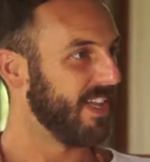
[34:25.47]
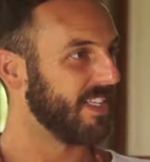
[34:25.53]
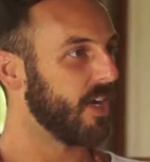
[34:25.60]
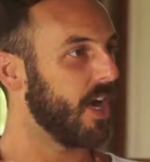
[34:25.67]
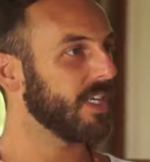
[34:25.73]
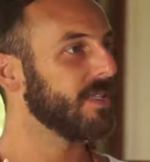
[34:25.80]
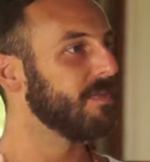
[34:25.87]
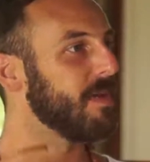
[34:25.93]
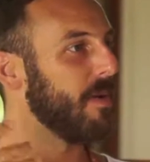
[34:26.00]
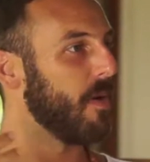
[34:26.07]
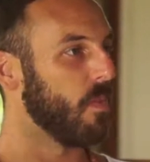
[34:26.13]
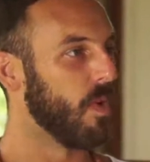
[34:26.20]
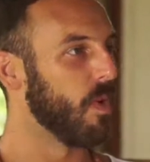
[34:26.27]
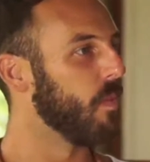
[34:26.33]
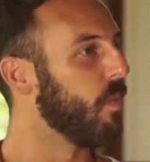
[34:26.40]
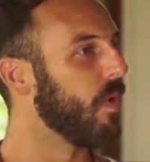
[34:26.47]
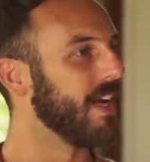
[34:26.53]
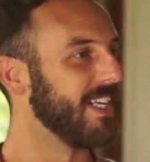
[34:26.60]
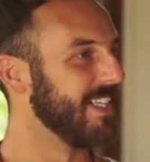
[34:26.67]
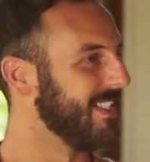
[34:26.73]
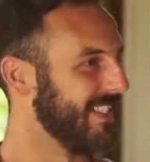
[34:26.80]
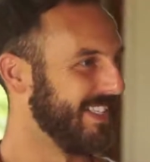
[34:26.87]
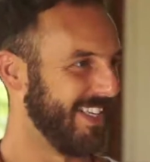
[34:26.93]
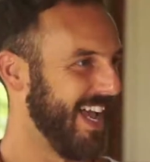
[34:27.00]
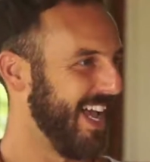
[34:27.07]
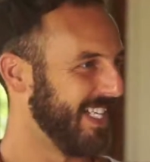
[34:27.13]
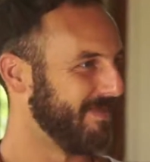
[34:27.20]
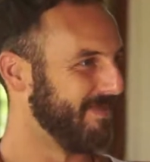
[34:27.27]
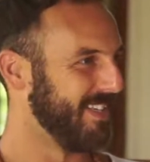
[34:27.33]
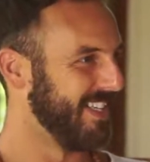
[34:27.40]
Like, talk to me about what is
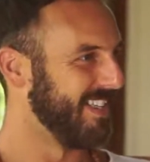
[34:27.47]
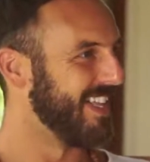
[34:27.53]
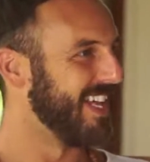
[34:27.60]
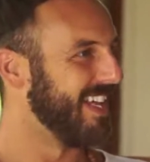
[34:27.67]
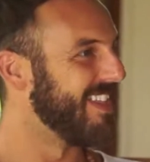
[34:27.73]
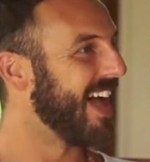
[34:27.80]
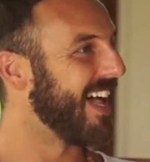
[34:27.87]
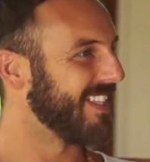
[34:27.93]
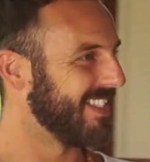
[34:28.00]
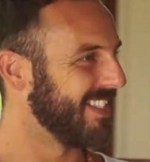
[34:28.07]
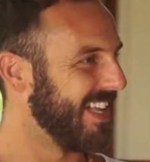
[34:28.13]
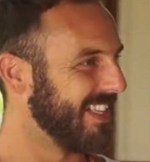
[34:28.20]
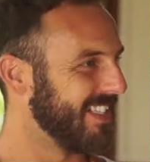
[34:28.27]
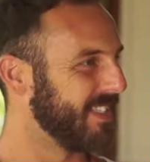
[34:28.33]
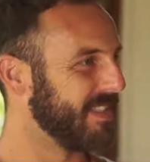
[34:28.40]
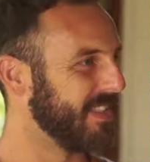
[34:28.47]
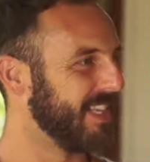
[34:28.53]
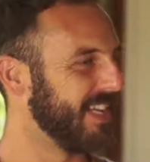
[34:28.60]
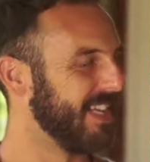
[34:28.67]
detachment in that sense.